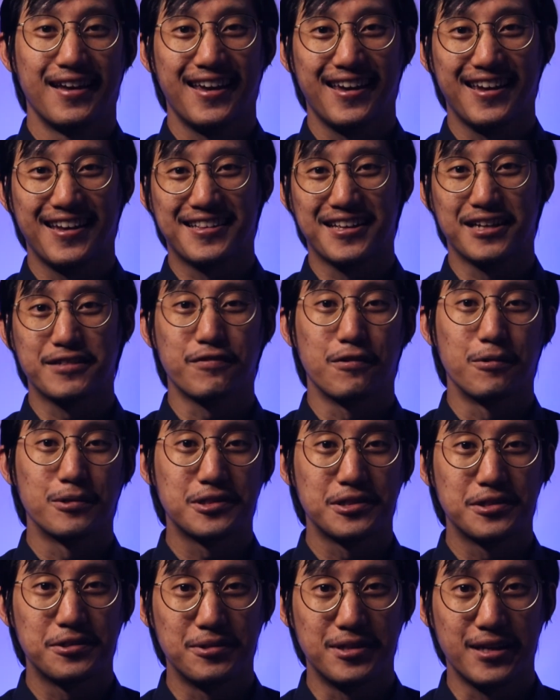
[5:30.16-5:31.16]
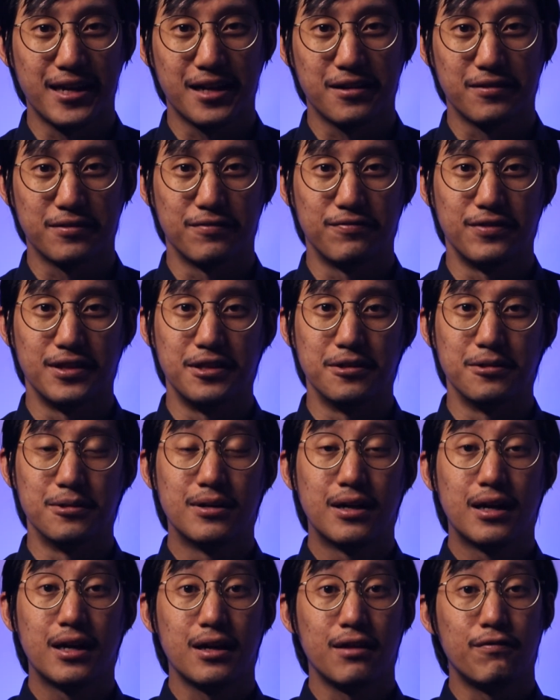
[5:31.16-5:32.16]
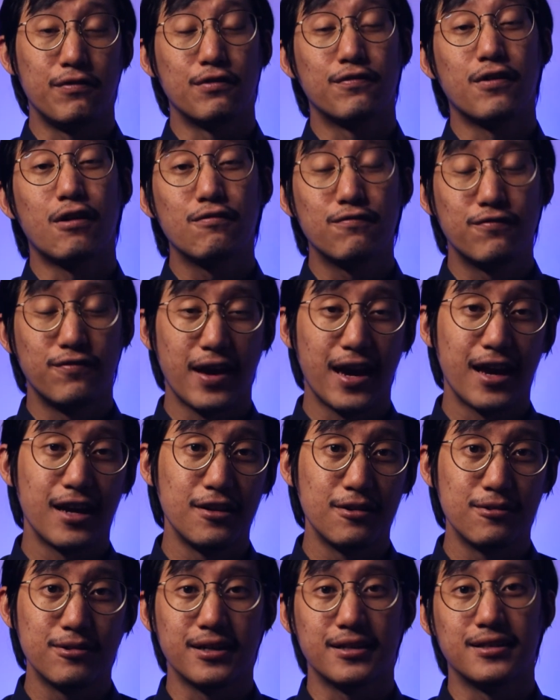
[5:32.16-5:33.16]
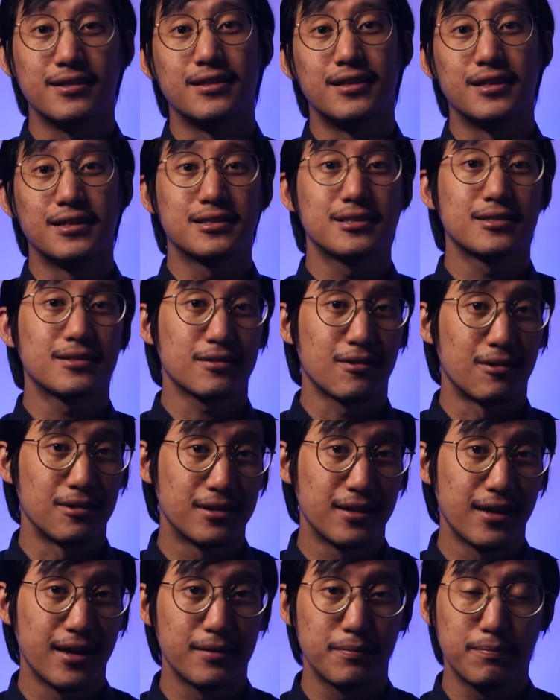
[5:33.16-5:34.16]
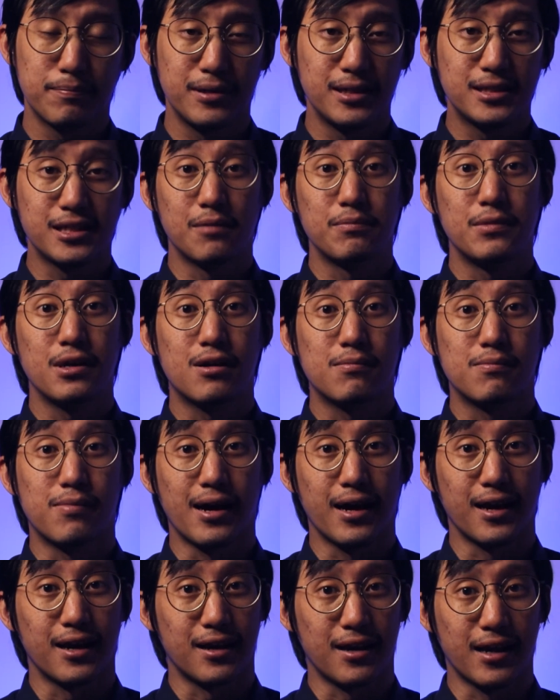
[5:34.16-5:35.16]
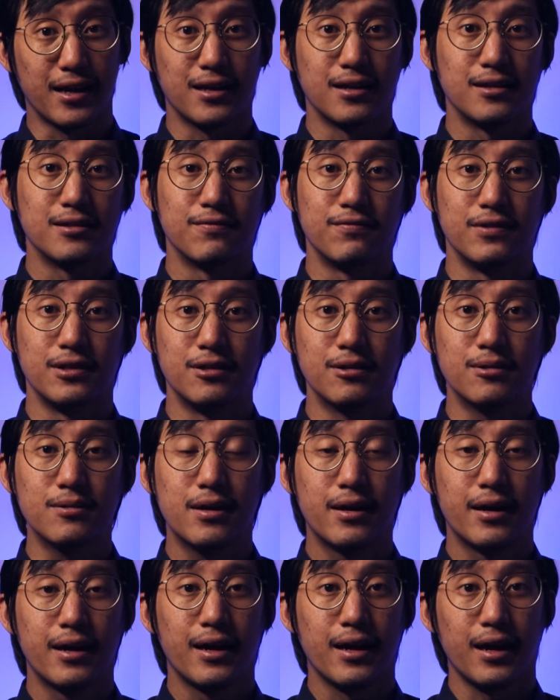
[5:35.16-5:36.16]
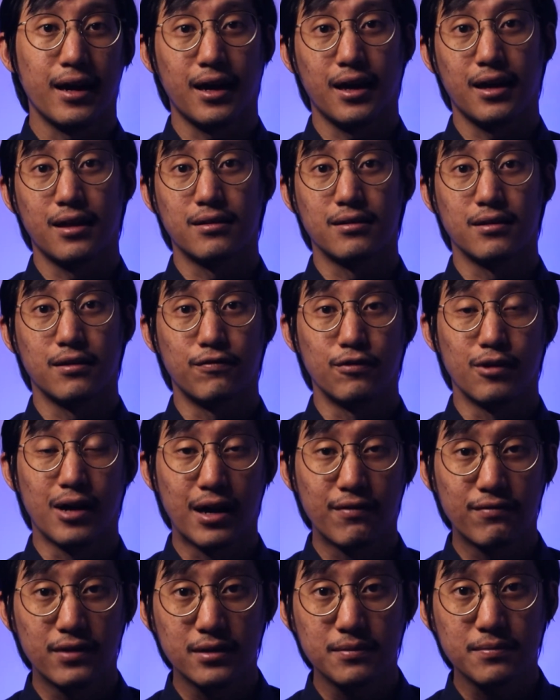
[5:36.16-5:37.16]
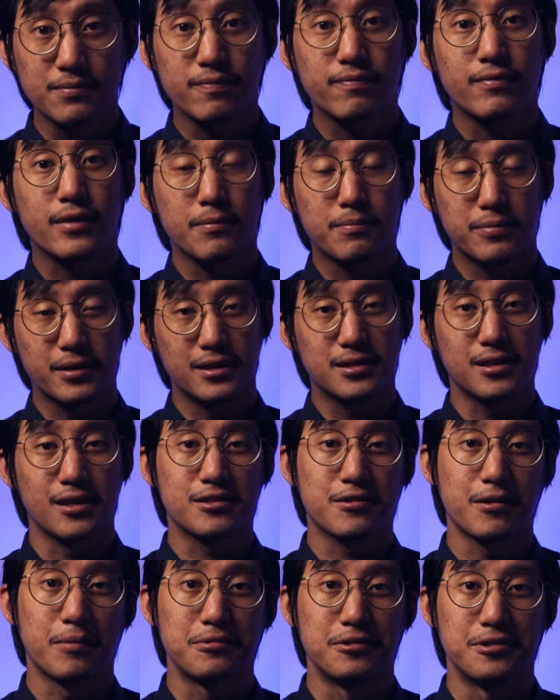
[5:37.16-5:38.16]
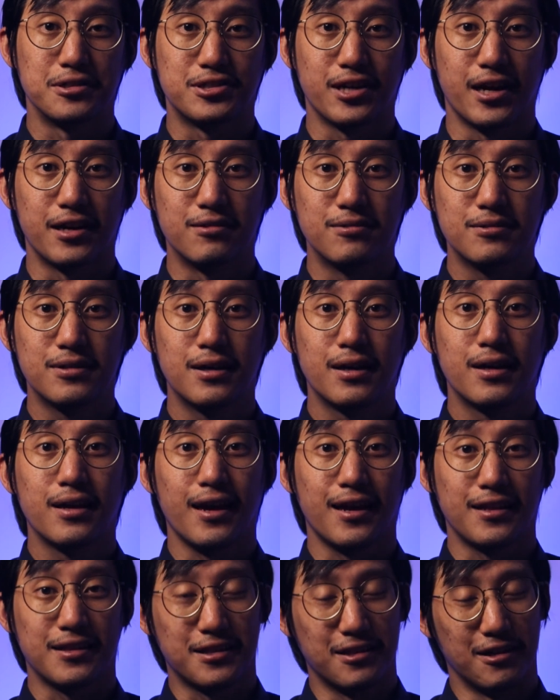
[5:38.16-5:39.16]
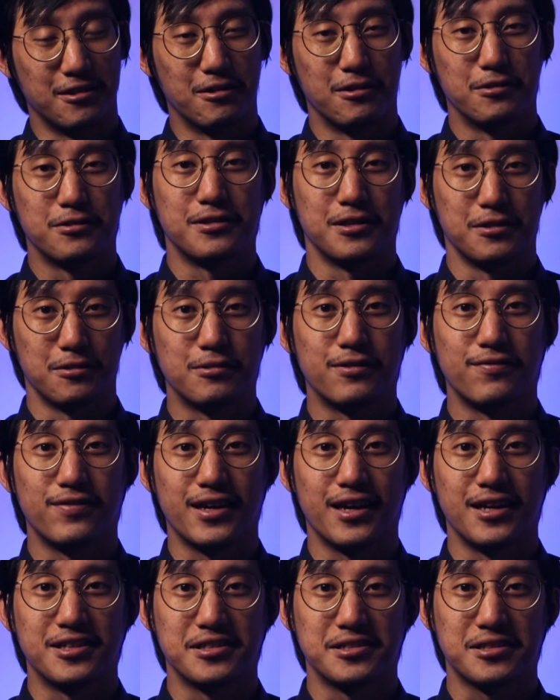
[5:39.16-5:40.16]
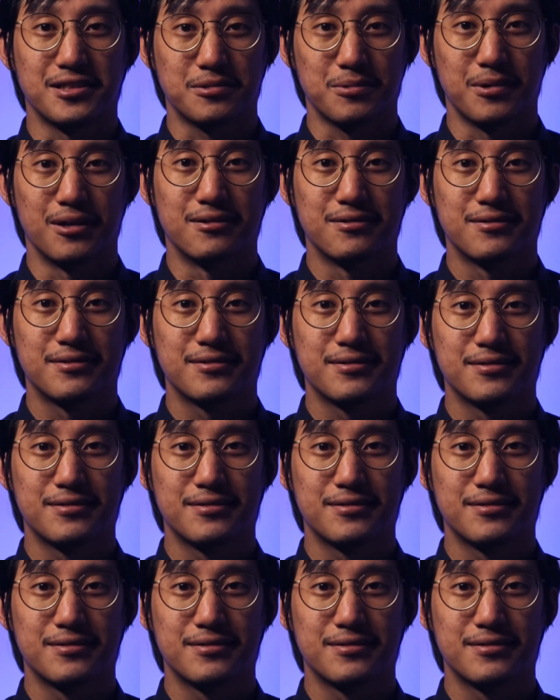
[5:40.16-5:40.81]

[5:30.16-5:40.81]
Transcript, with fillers: Hey, thanks for watching till the end of the video. If you found value in this content, please help me out by liking the video. And if you haven't, please subscribe to the channel and turn on the notifications as well.